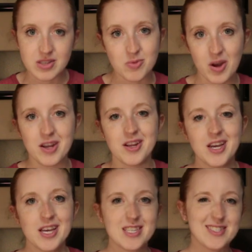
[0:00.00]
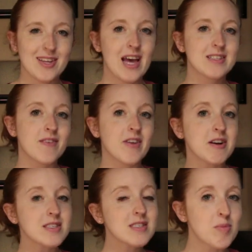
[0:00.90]
this one, still has a
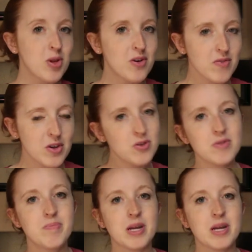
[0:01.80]
very similar view,